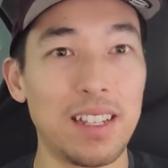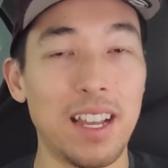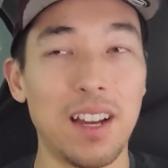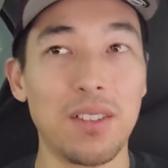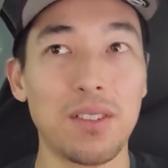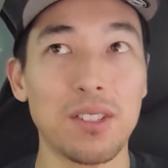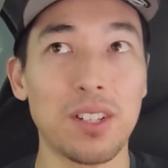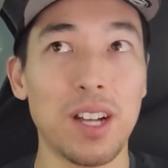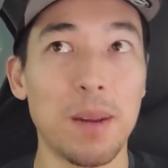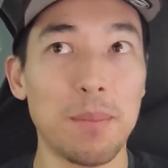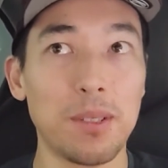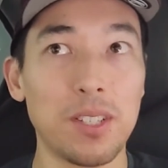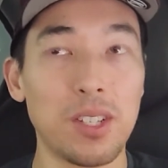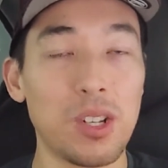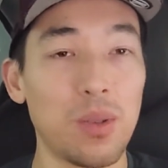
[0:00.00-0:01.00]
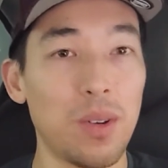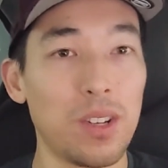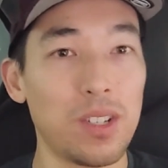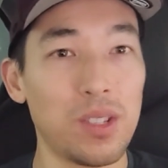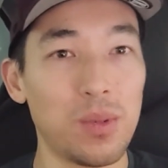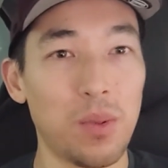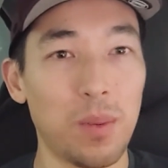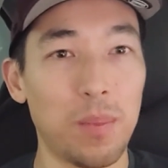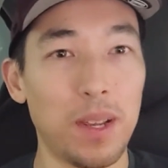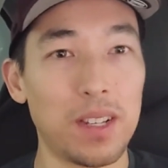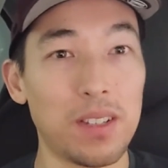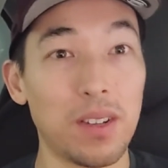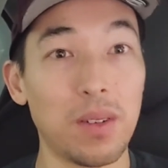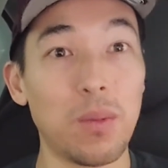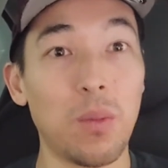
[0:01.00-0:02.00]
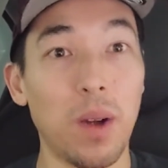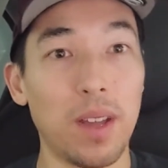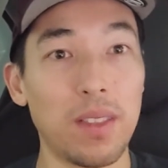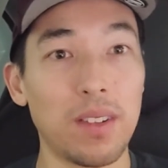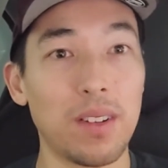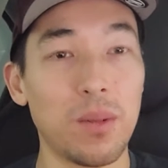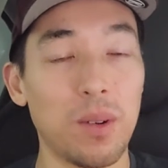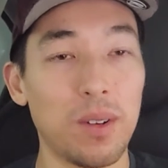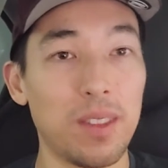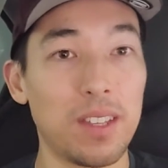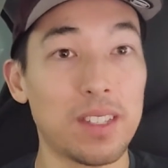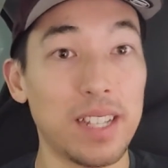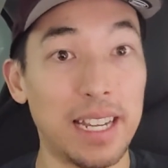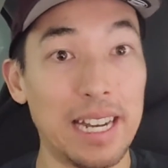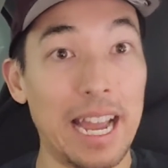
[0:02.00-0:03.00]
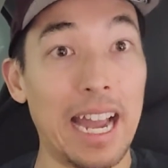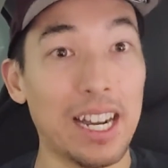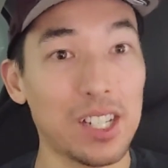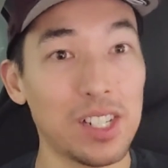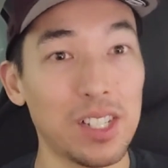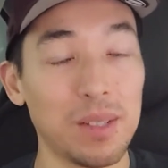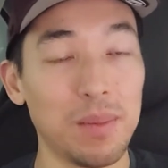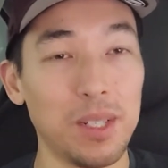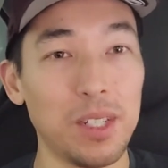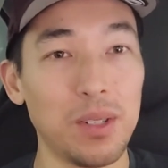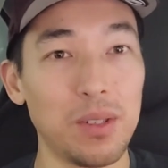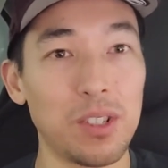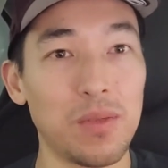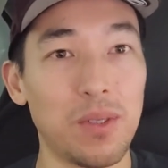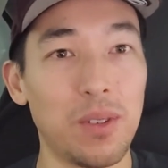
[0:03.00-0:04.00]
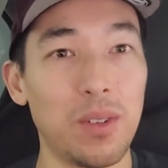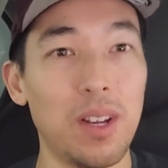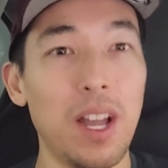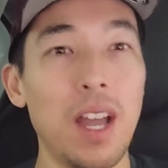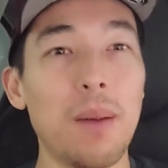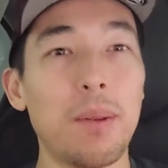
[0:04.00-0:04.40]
Now, there's a couple situations where, based on weather, where this can actually be useful,